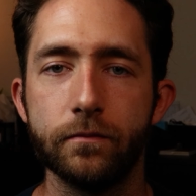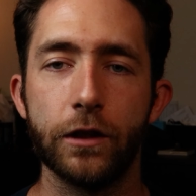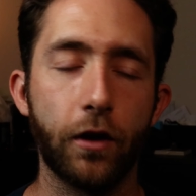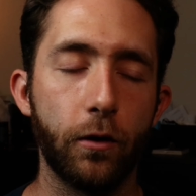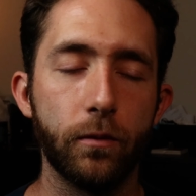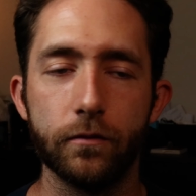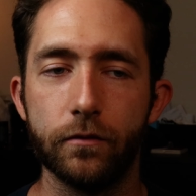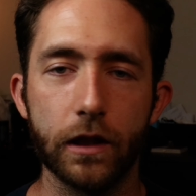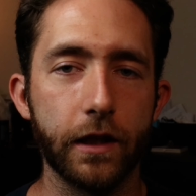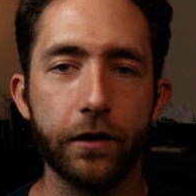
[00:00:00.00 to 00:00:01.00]
So
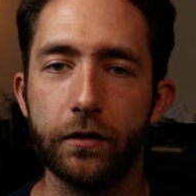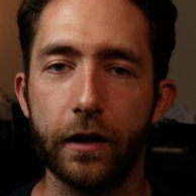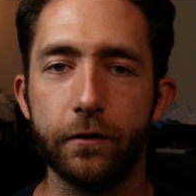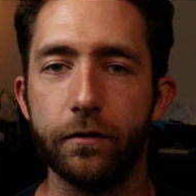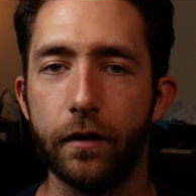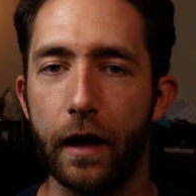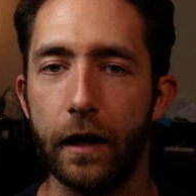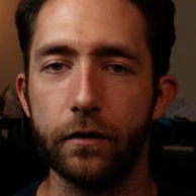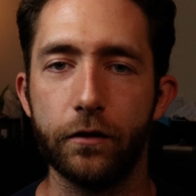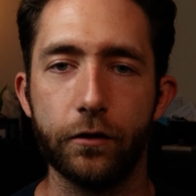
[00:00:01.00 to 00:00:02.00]
really excited for
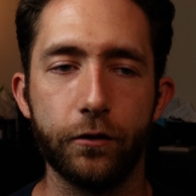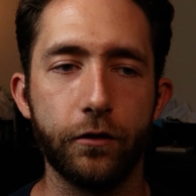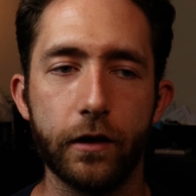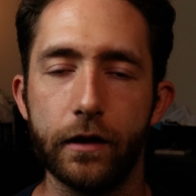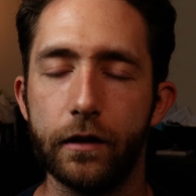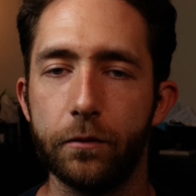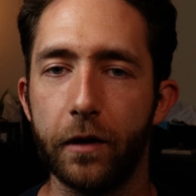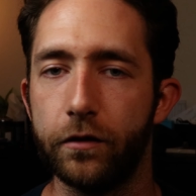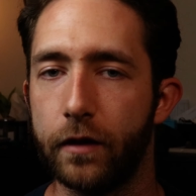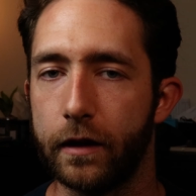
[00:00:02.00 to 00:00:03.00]
that. Surgery is
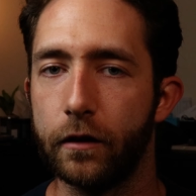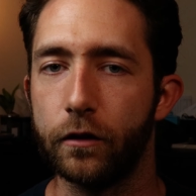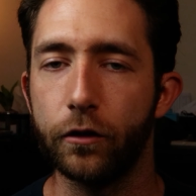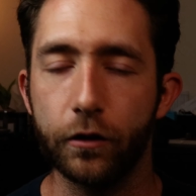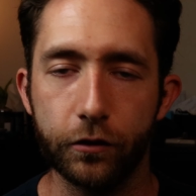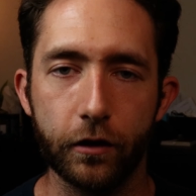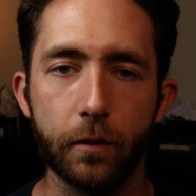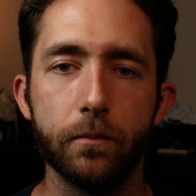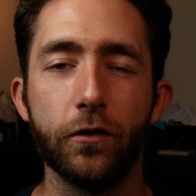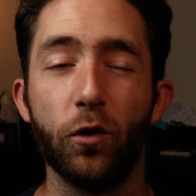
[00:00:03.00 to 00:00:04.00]
my second
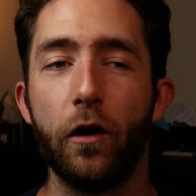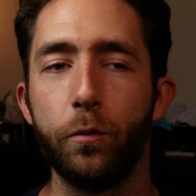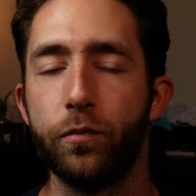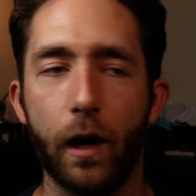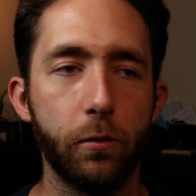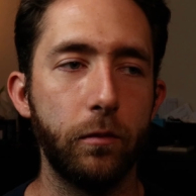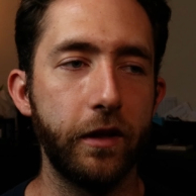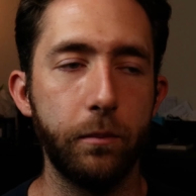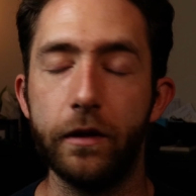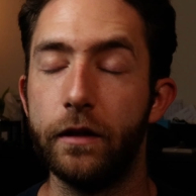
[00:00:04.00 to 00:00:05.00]
clerkship, so I'll
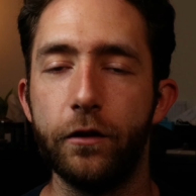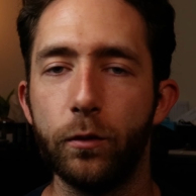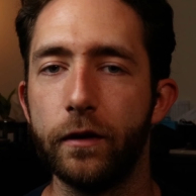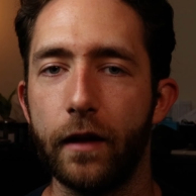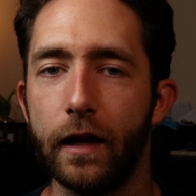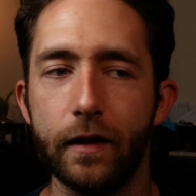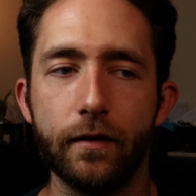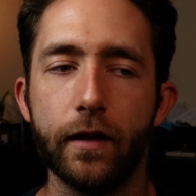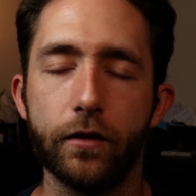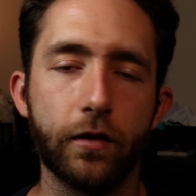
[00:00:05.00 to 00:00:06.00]
probably be doing that
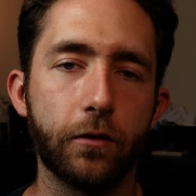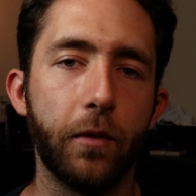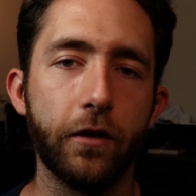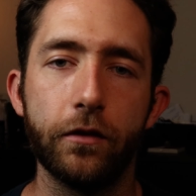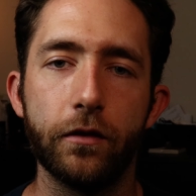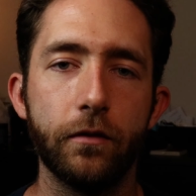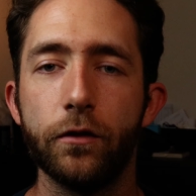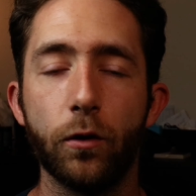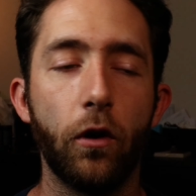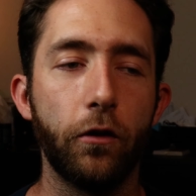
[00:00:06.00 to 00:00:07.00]
in like 6 months.
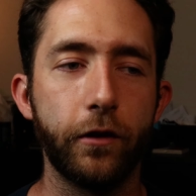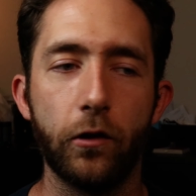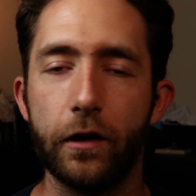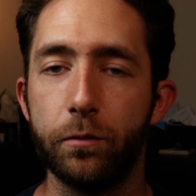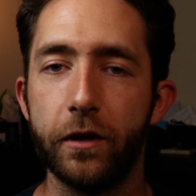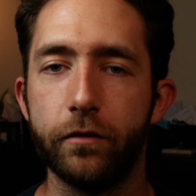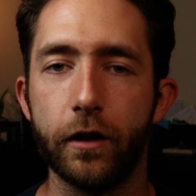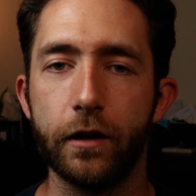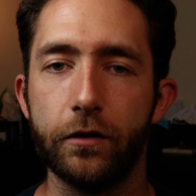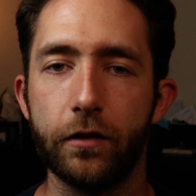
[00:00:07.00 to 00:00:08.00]
So all in all, has been a
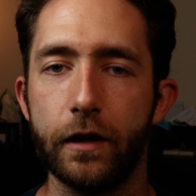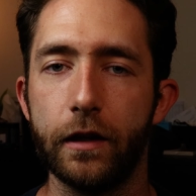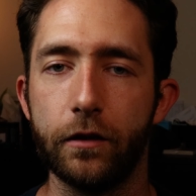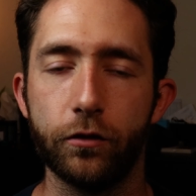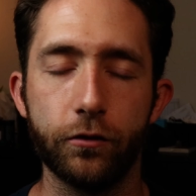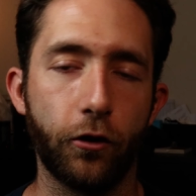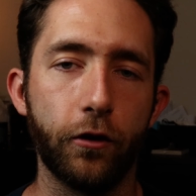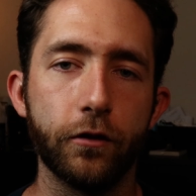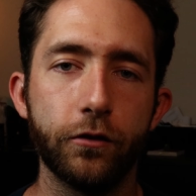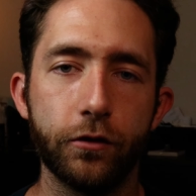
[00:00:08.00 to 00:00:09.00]
very exciting
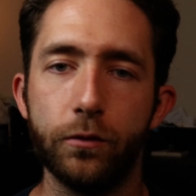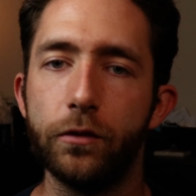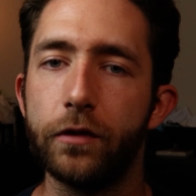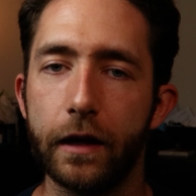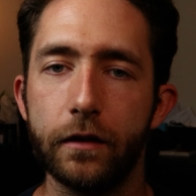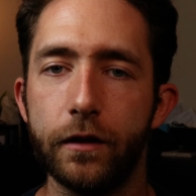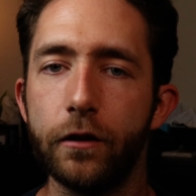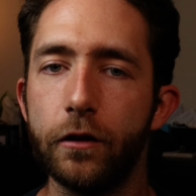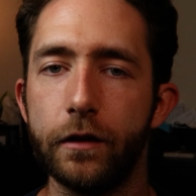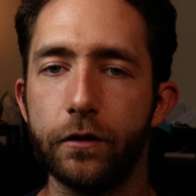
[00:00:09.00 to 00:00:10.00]
start to second
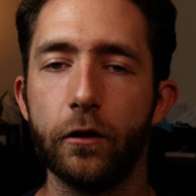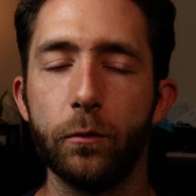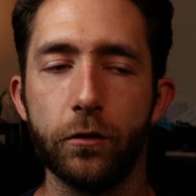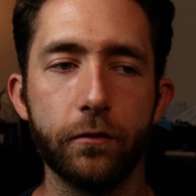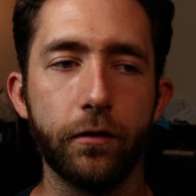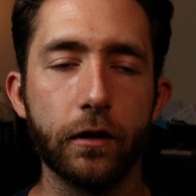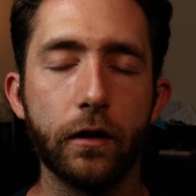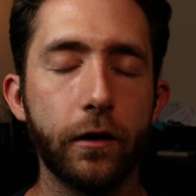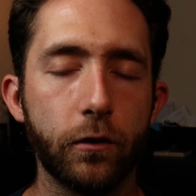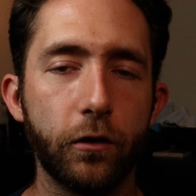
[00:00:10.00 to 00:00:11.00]
year in terms of the
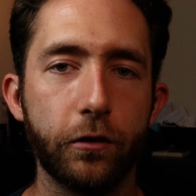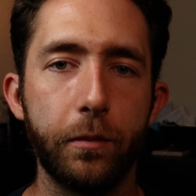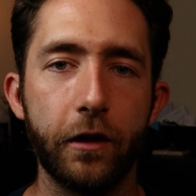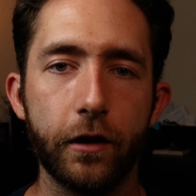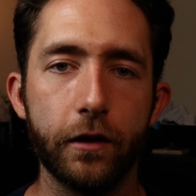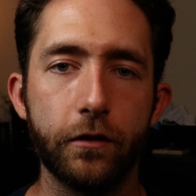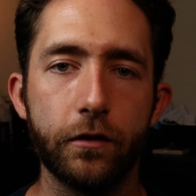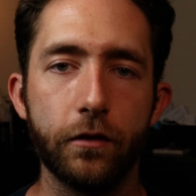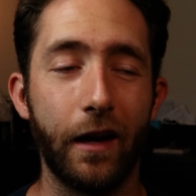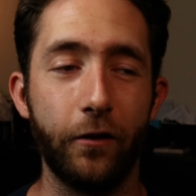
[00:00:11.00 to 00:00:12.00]
clinical experience.